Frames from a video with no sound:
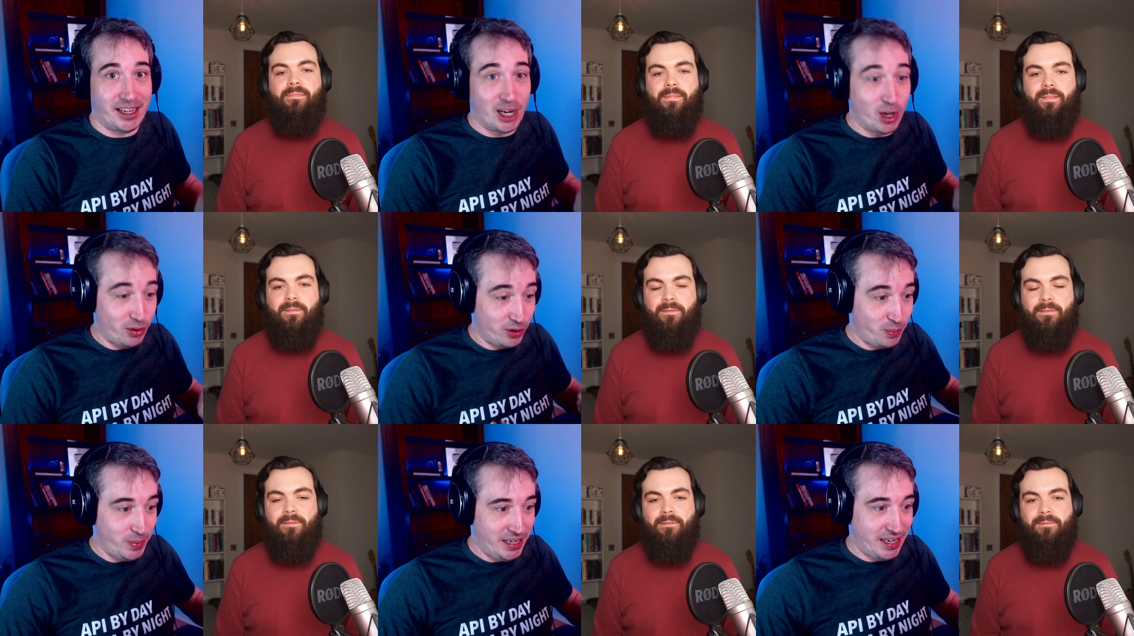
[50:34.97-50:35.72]
Speaker 1: "Oh, there's
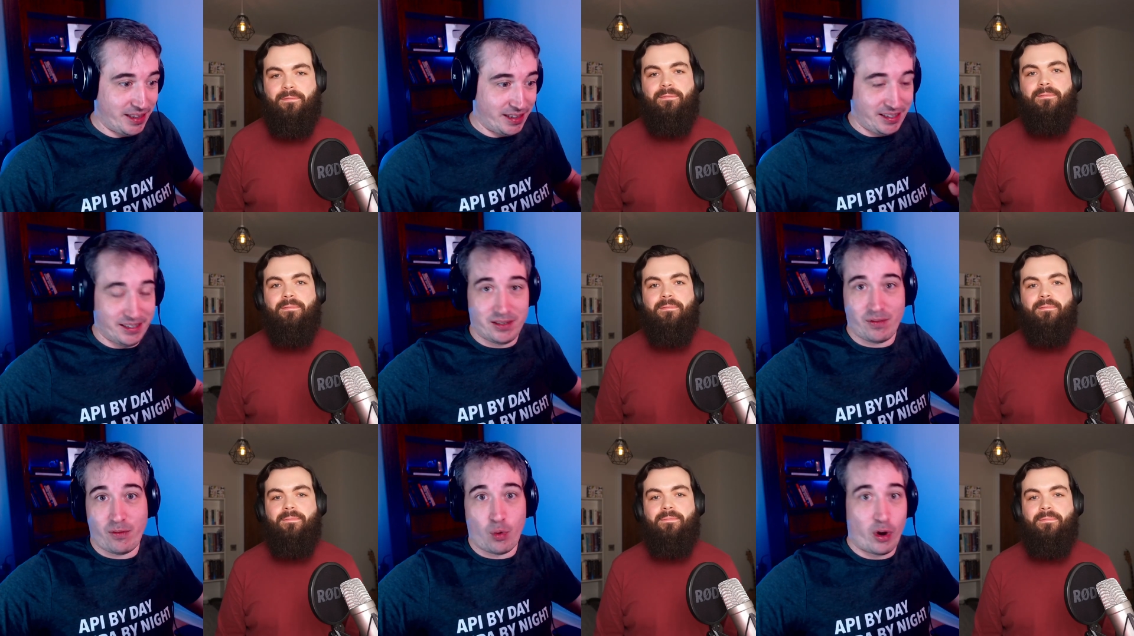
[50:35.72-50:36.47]
me and then these
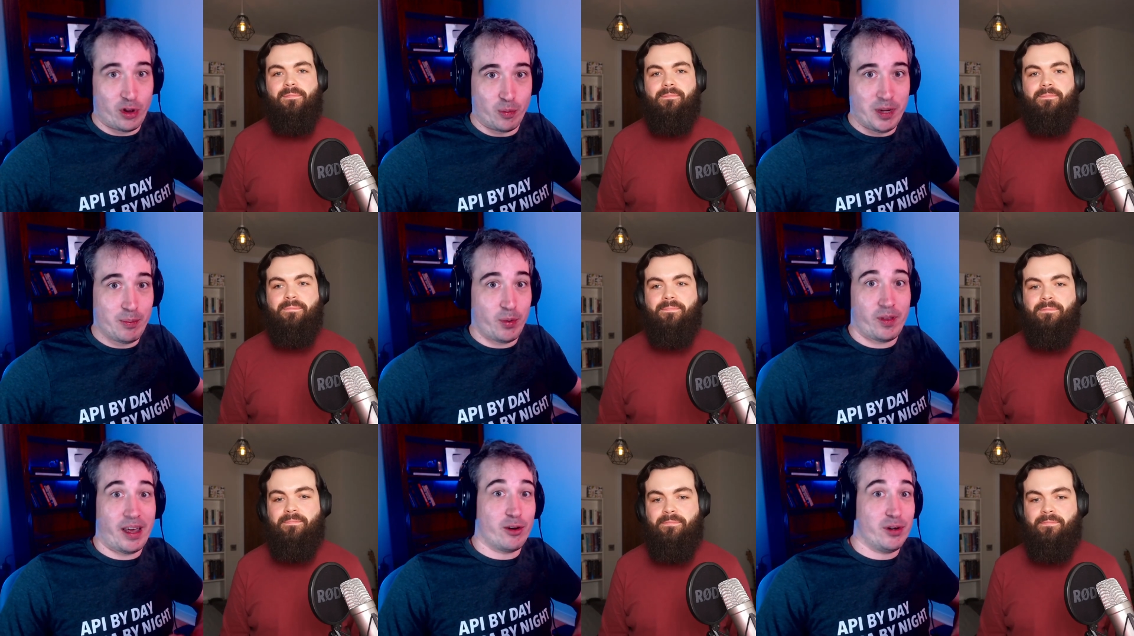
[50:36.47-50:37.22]
four other people
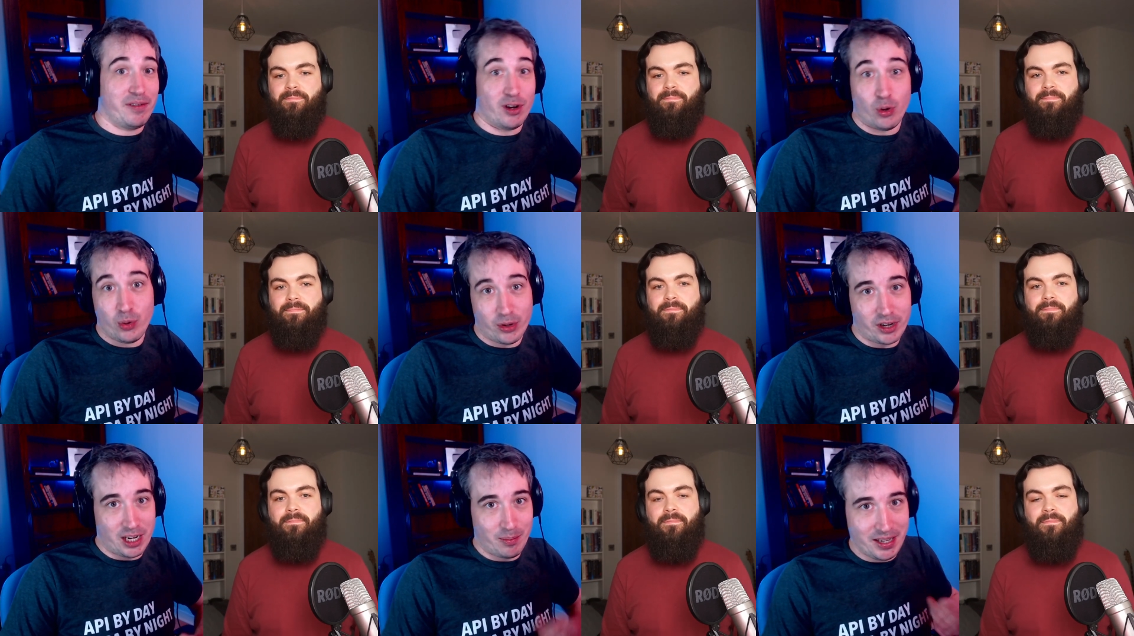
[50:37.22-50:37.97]
that I don't even know who they're
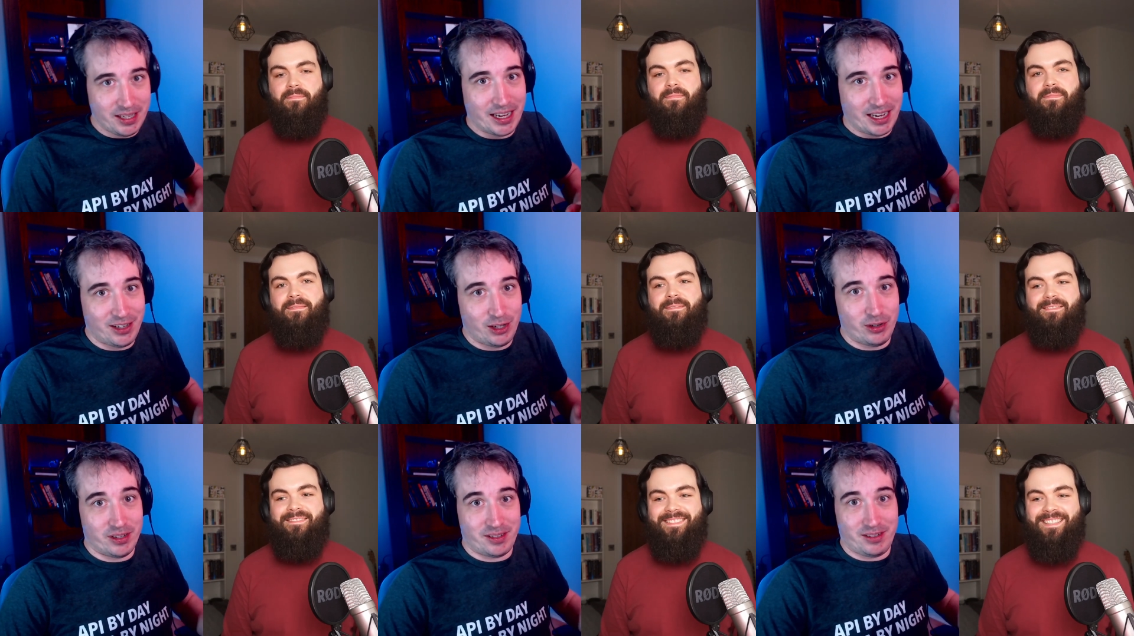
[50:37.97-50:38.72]
going to be yet." You
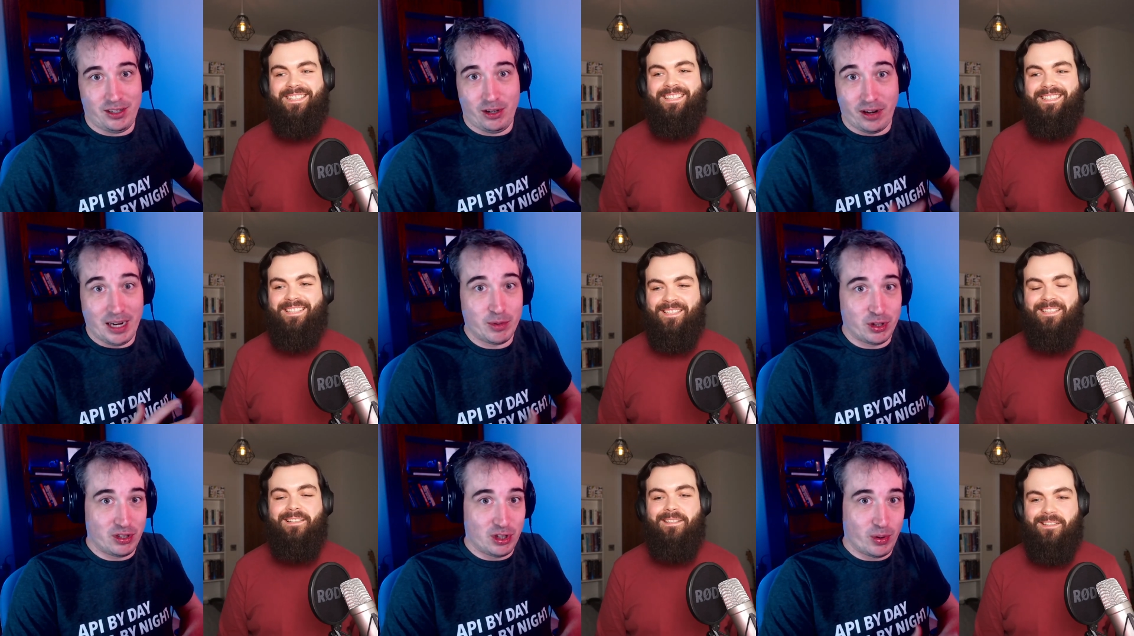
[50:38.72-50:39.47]
just you're able
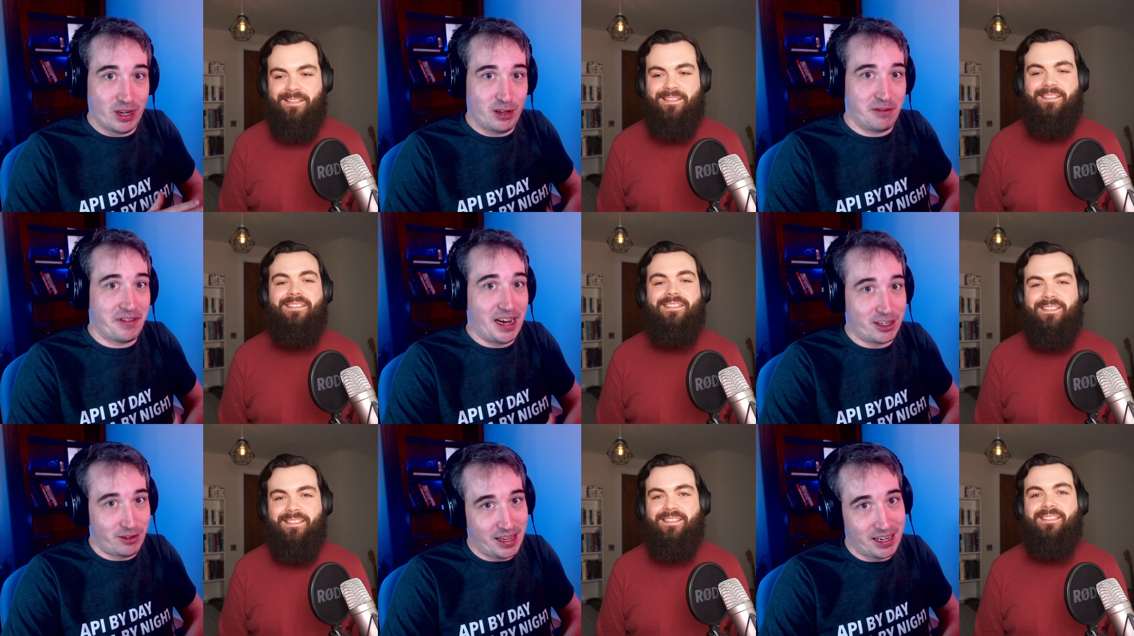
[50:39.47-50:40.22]
to do it, you
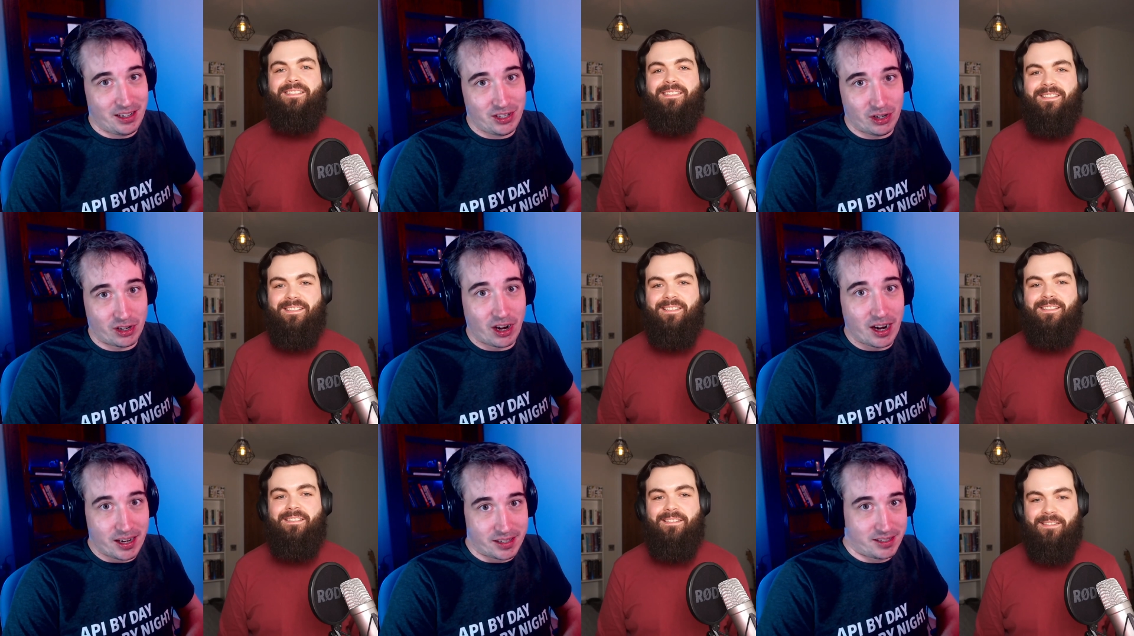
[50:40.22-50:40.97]
factor that into your
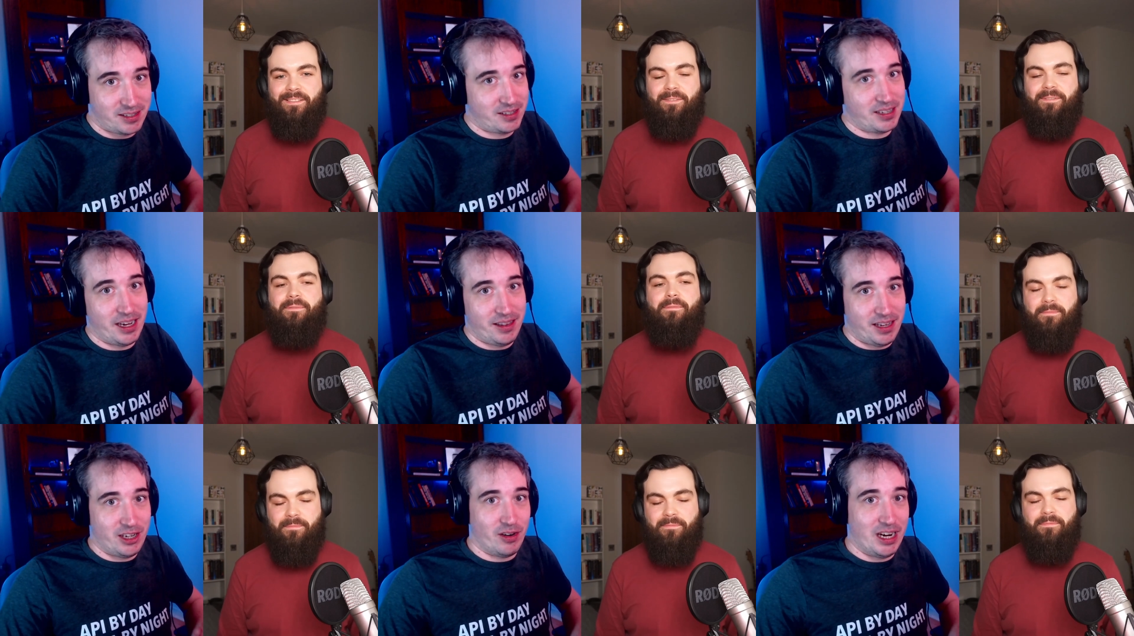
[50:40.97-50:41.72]
costs, and
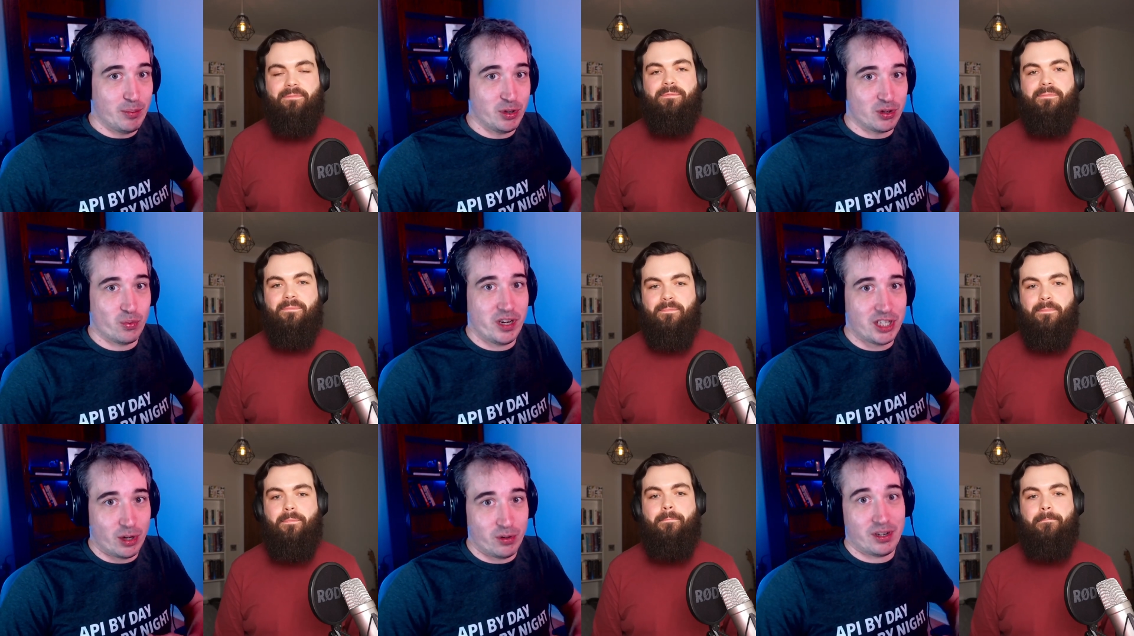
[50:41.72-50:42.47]
then you're able to reach
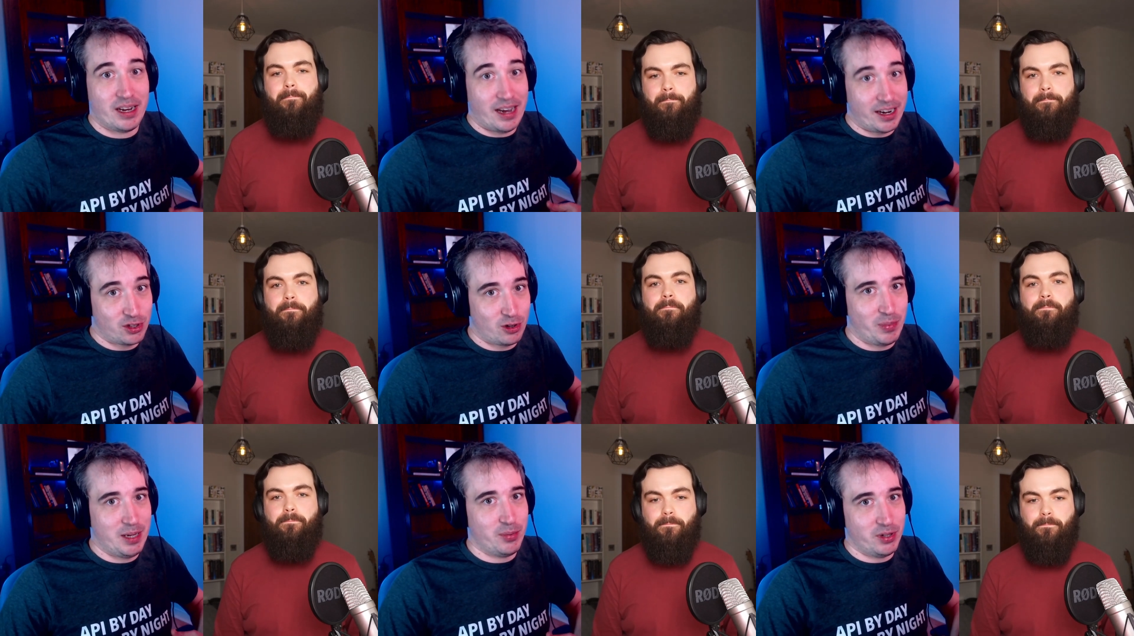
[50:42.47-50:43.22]
out to extra
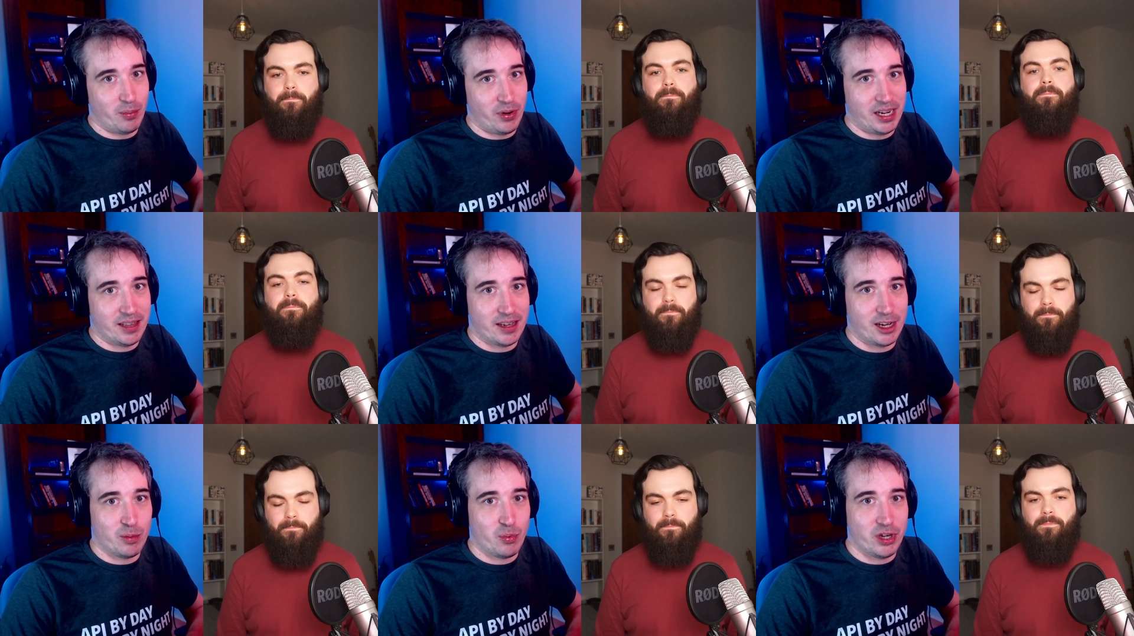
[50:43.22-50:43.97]
people to bring in the
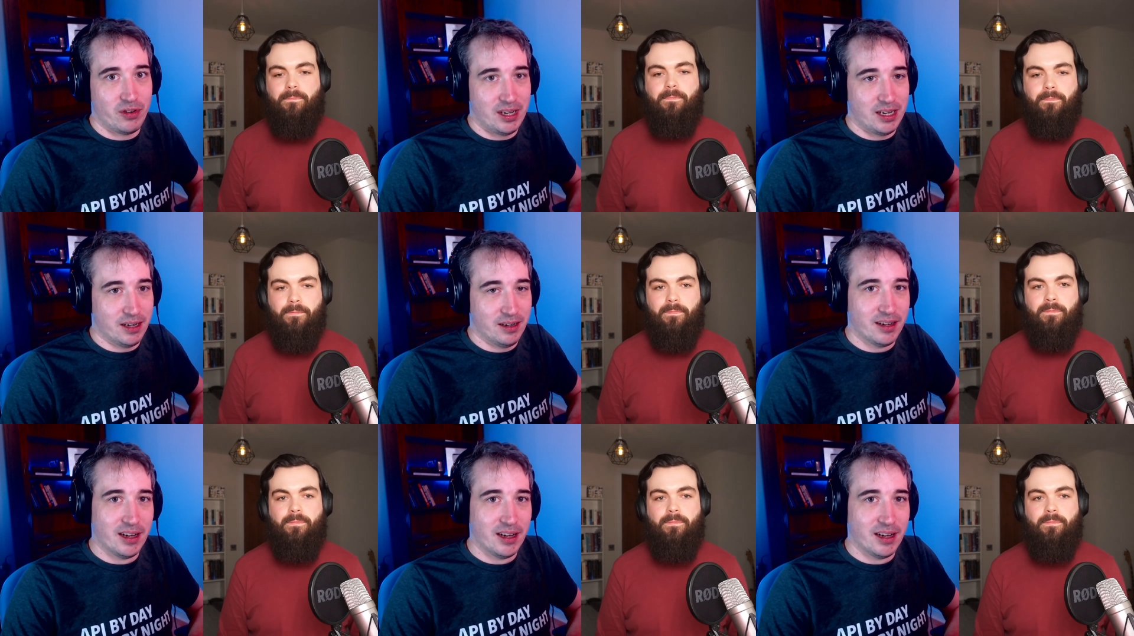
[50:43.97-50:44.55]
help when you need it.